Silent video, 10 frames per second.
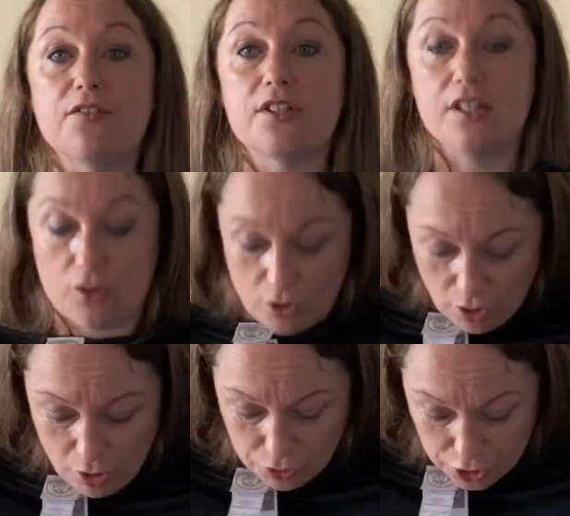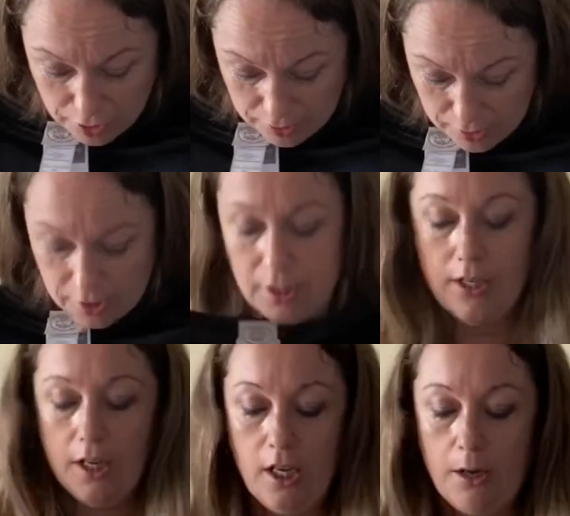because it's gorgeous.
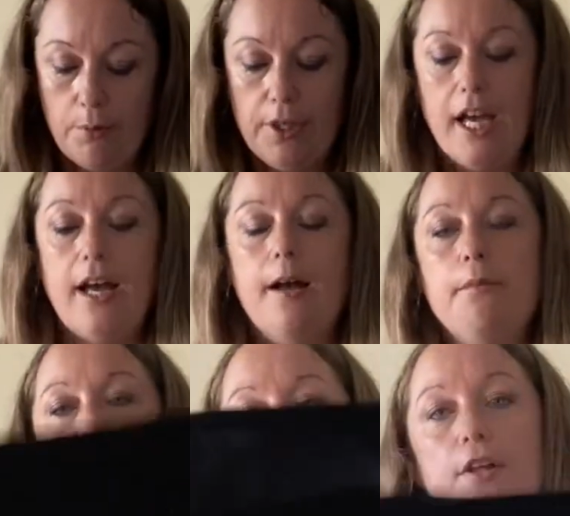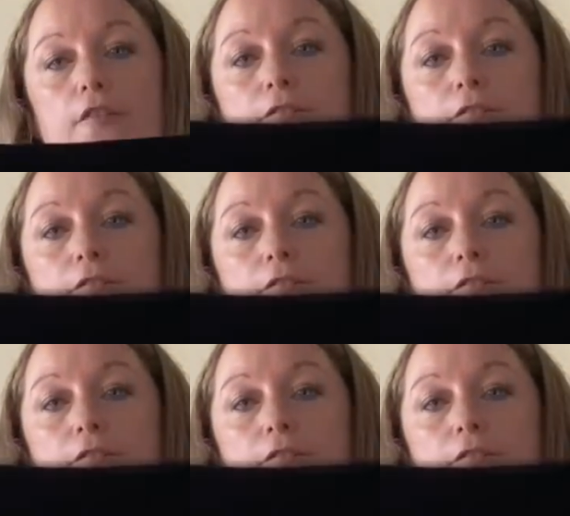But yeah, I'm going to put that on